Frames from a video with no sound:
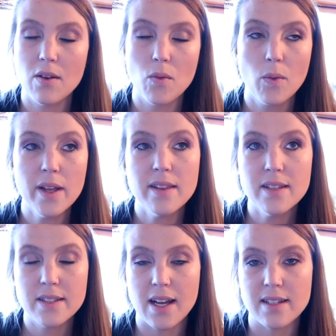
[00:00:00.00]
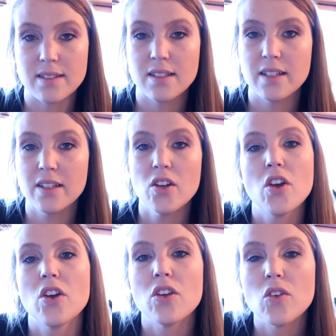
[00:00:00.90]
with the Tesla,
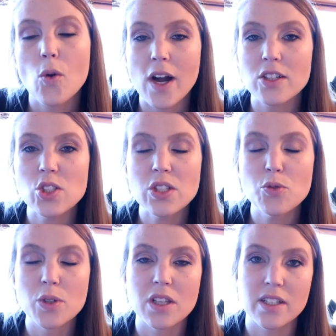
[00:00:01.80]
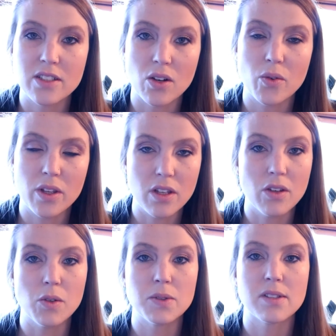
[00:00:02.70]
you actually really don't
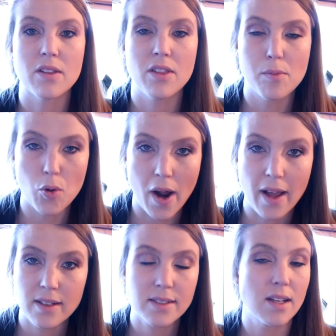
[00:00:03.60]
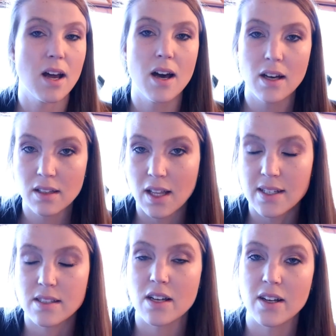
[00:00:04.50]
use the brakes
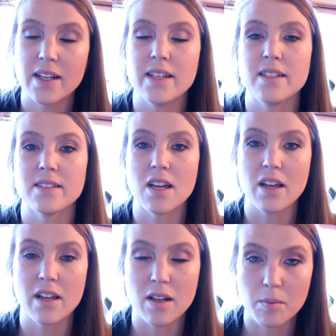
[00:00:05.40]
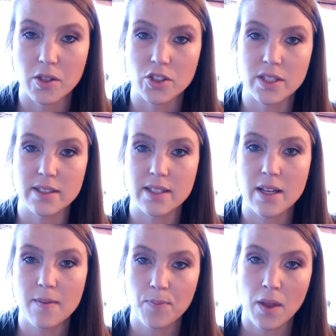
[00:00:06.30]
unless there is an
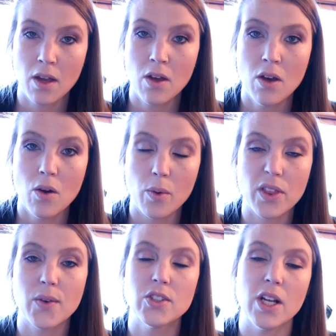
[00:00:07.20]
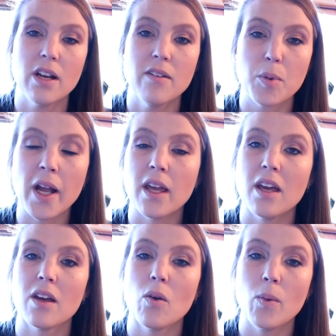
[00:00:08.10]
emergency. With the regenerative
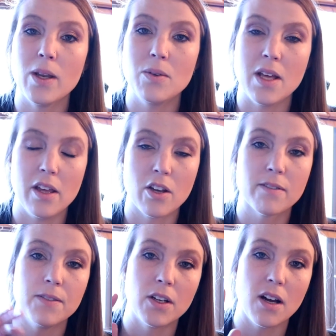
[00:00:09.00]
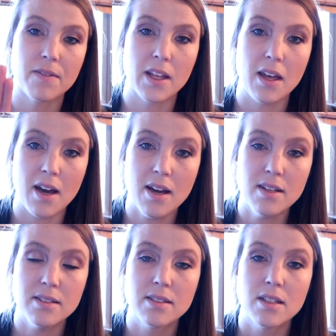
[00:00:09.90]
braking, when you take your foot off the
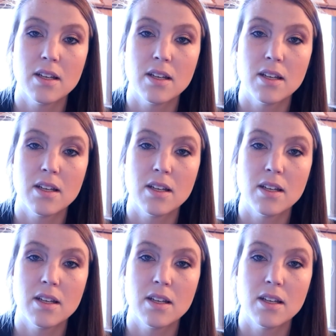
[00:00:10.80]
gas,